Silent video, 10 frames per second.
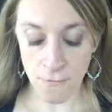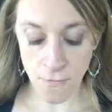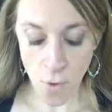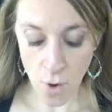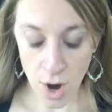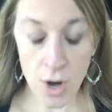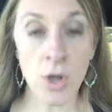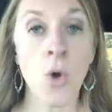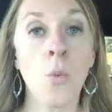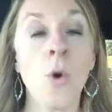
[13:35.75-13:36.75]
Four,
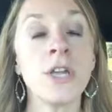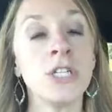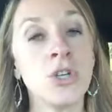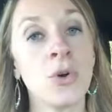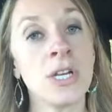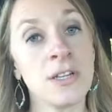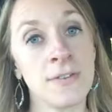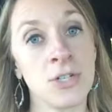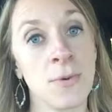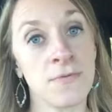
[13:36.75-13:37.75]
what is your
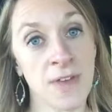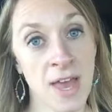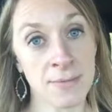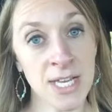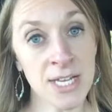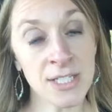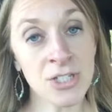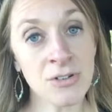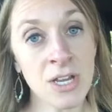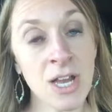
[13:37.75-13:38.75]
individual family
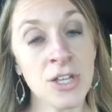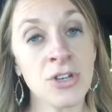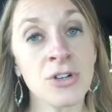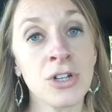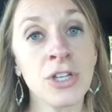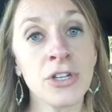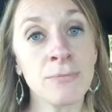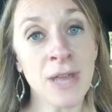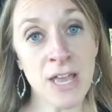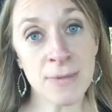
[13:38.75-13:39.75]
history and your
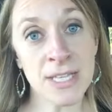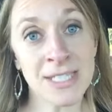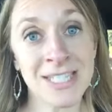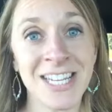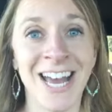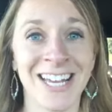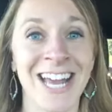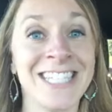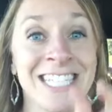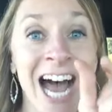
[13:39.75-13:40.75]
little baby's Yeah,
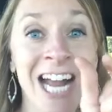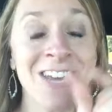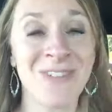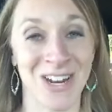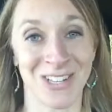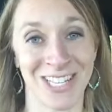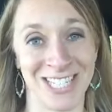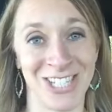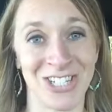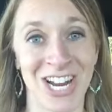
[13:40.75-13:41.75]
got tiny medical
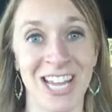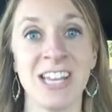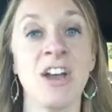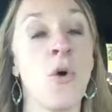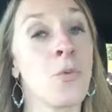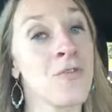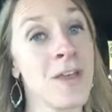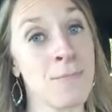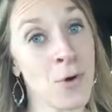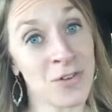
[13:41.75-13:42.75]
history were
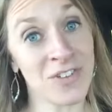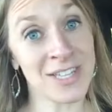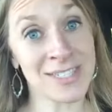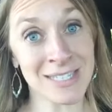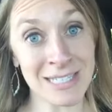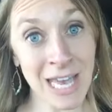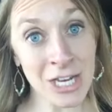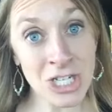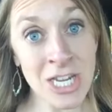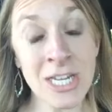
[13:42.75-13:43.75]
they born via
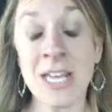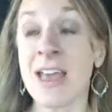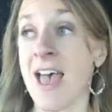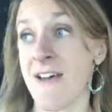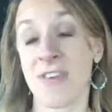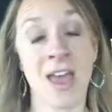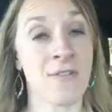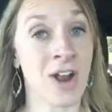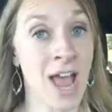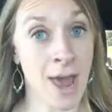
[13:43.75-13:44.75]
c-section had they
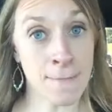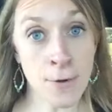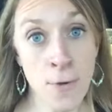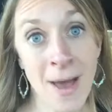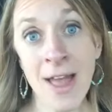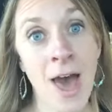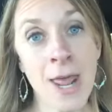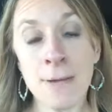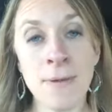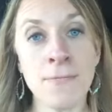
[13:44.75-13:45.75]
ever had a
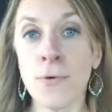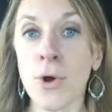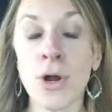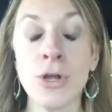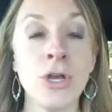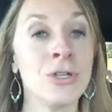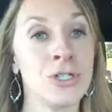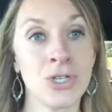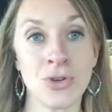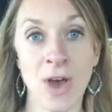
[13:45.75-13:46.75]
probiotic before
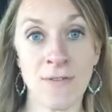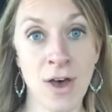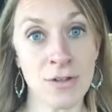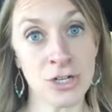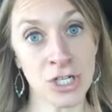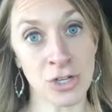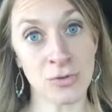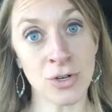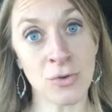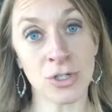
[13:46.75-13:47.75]
do you have other
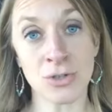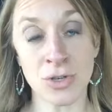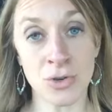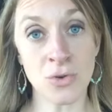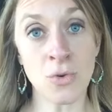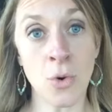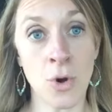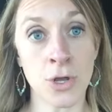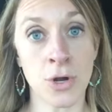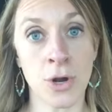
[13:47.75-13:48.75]
children or do you
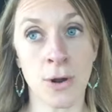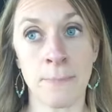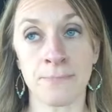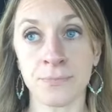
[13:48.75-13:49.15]
or your